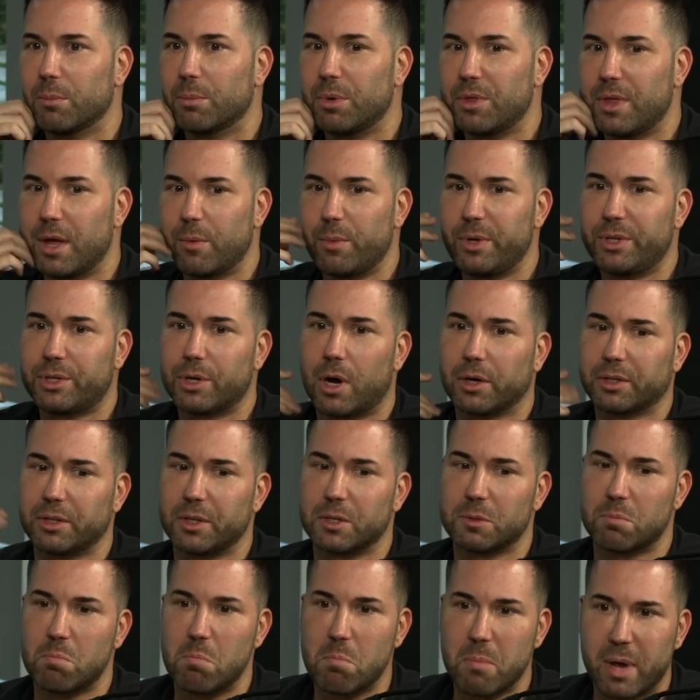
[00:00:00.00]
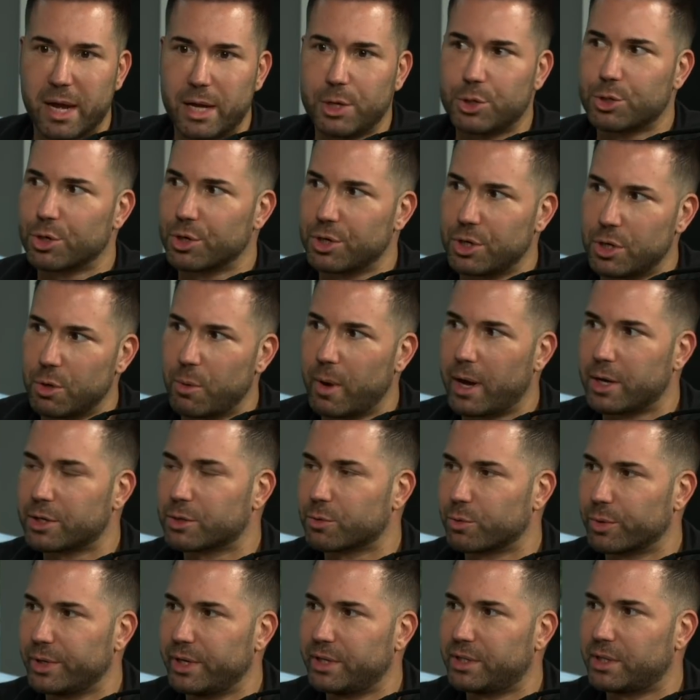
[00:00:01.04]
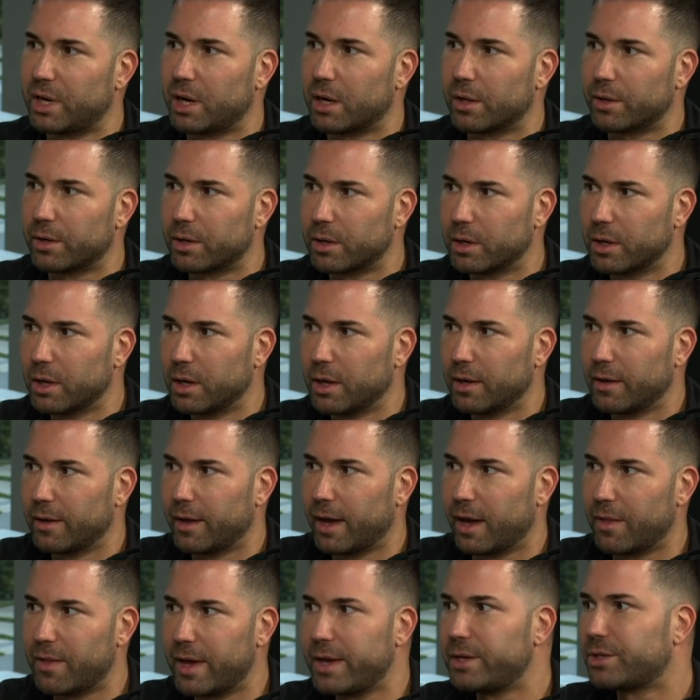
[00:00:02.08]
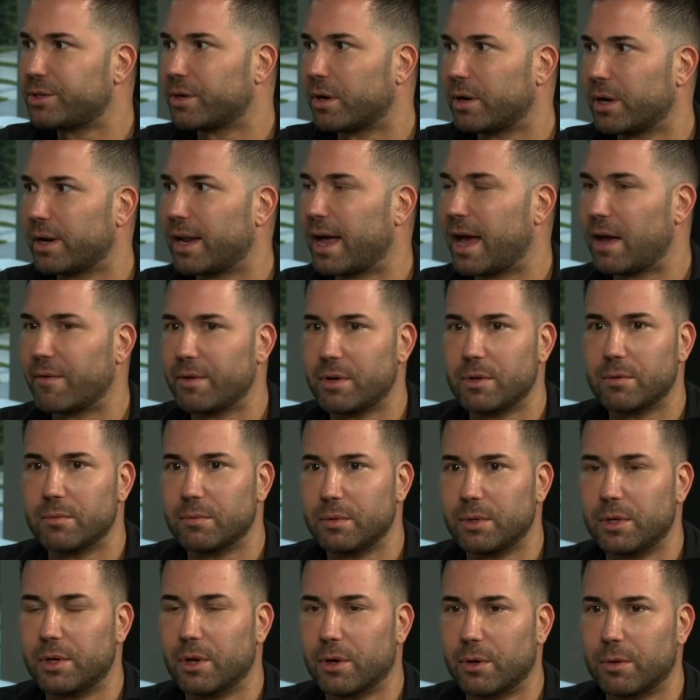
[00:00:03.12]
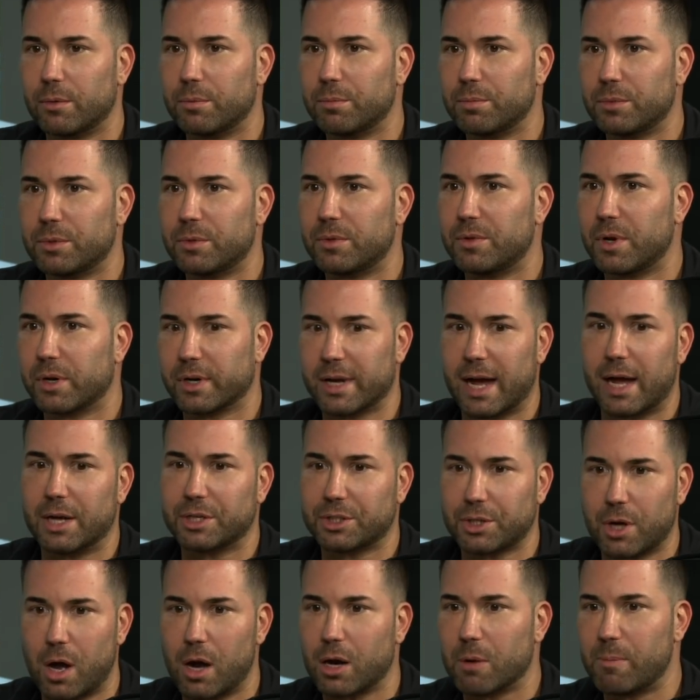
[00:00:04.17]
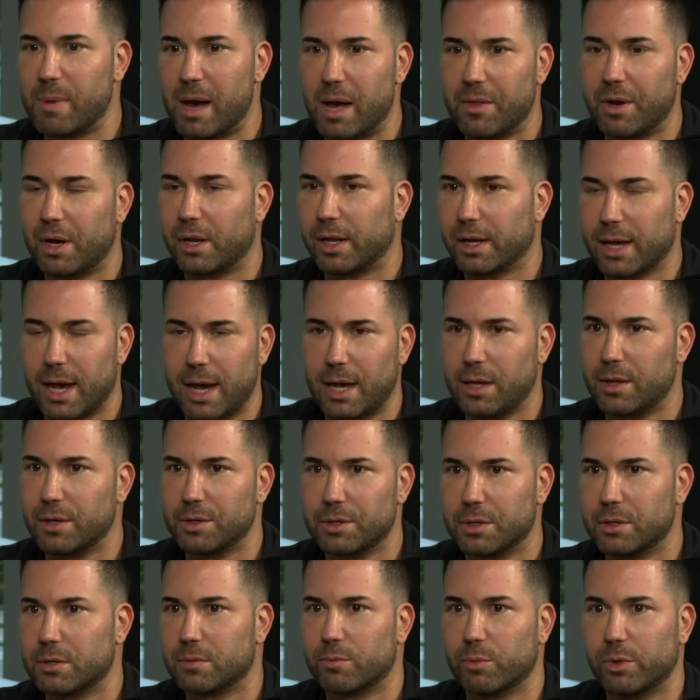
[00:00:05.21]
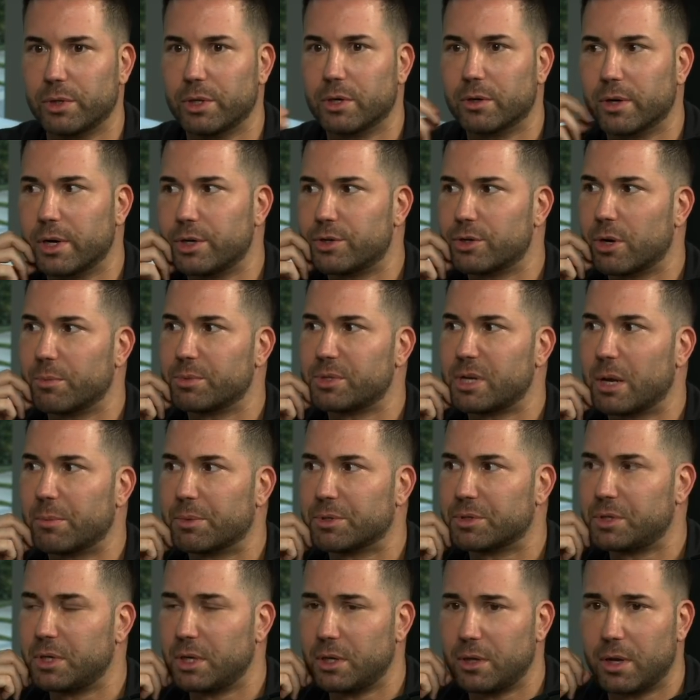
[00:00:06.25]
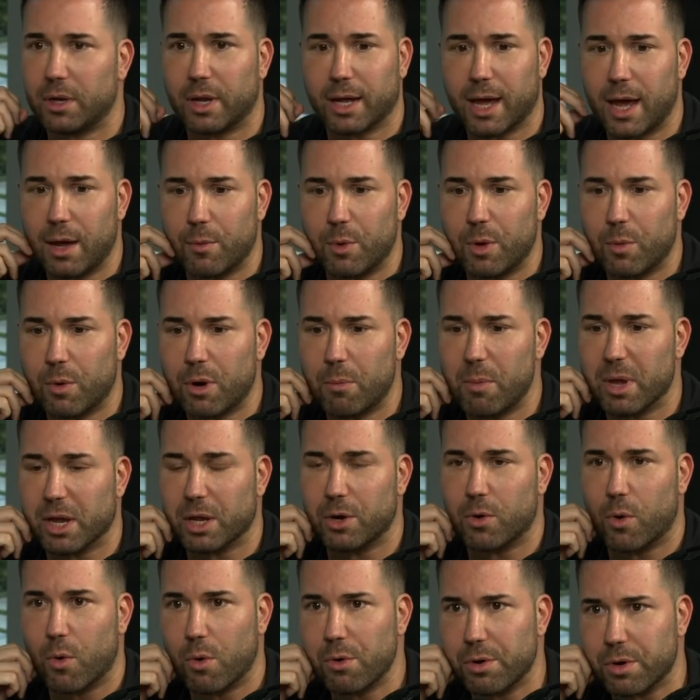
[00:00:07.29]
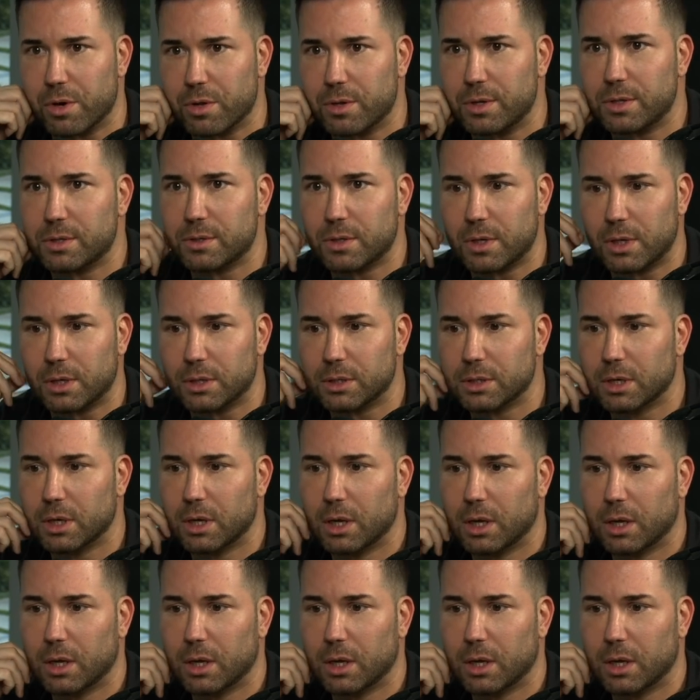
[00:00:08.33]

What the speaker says: But then we talked to this major US retailer, and they started having, their guys talk about it. Like, hey, there's this really great drum sample studio. They're like, hey, we want to make an order of these things.